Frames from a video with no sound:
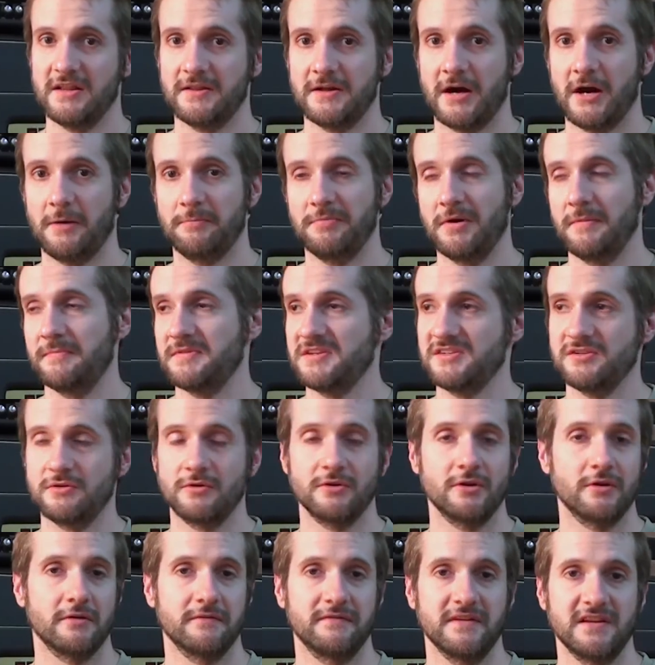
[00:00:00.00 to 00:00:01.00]
I'll probably do
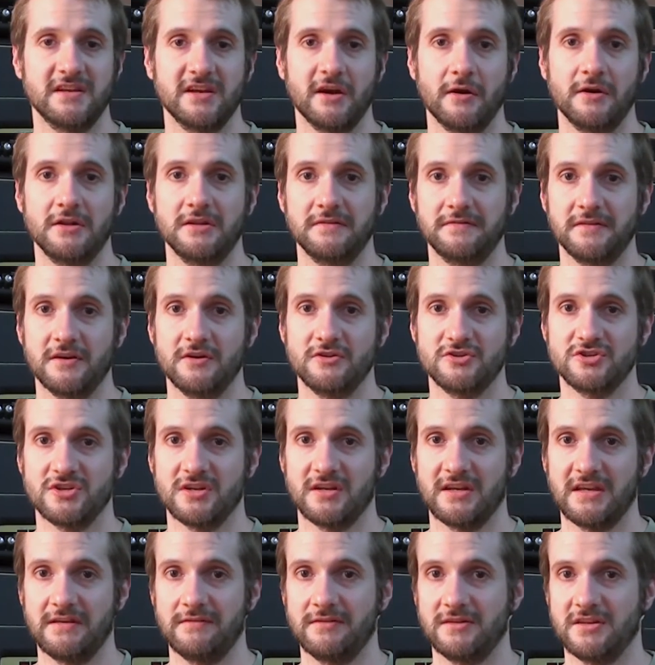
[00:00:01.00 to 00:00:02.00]
another video in the future
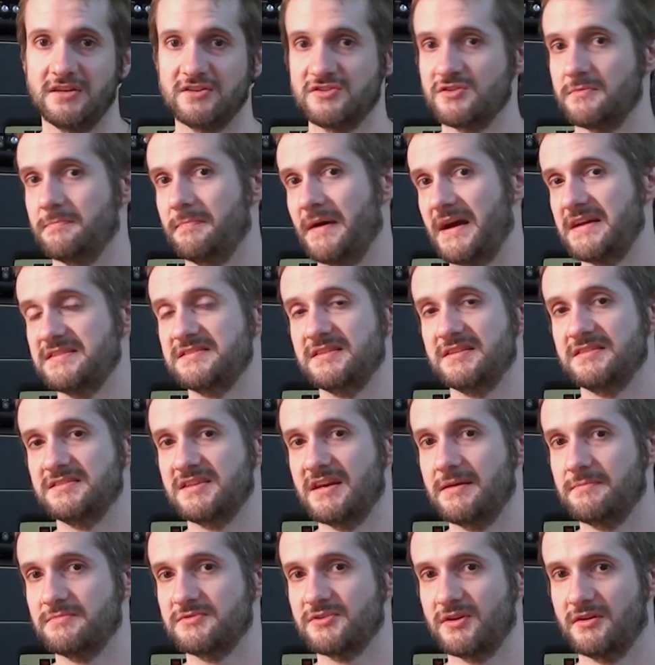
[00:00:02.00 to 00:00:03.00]
giving you some basic
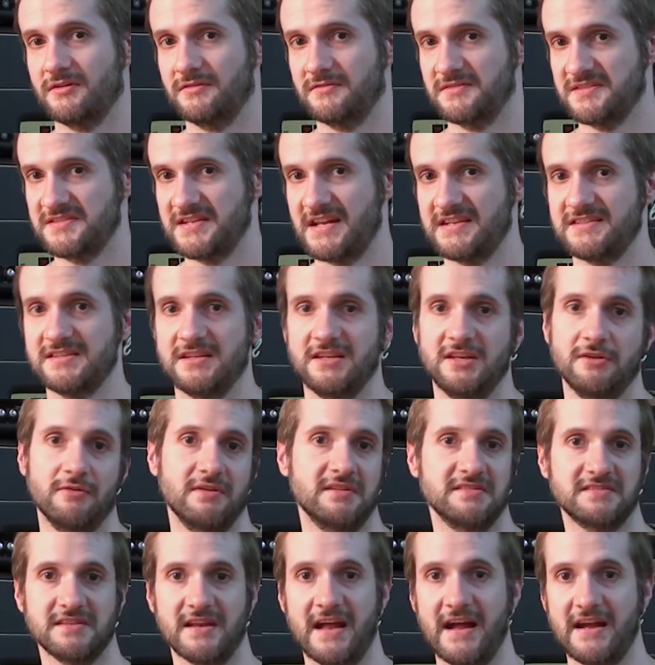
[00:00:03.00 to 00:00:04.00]
tips on setting your
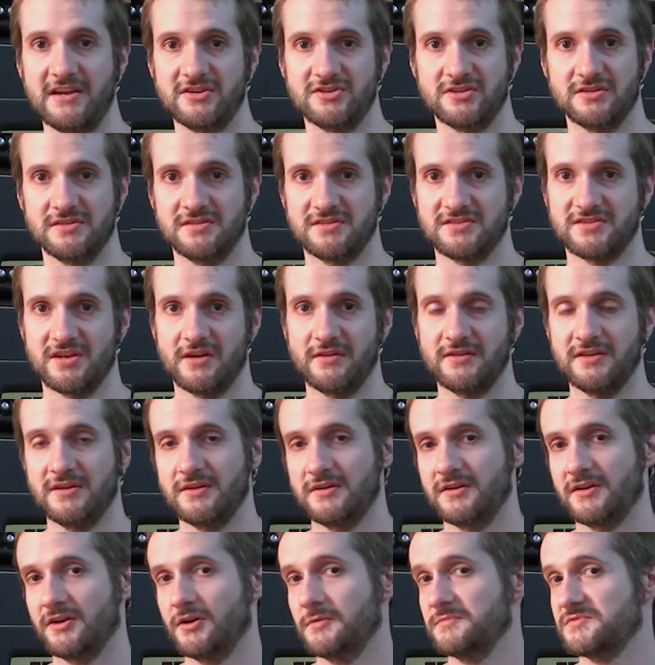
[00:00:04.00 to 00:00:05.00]
intonation so that you
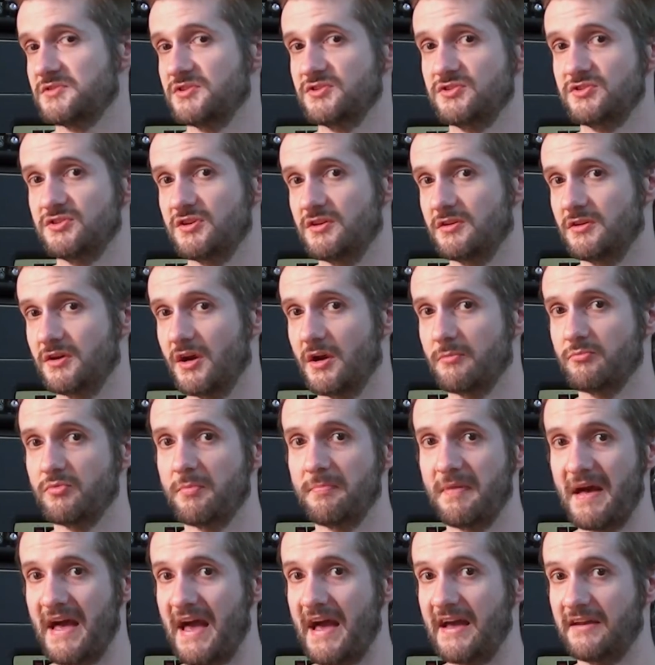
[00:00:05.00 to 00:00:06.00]
can come to the studio
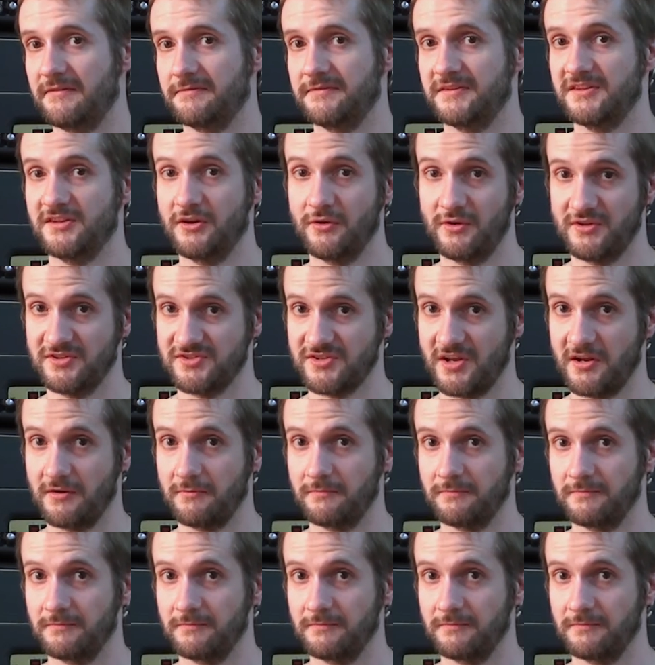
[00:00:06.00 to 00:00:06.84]
prepared for doing so.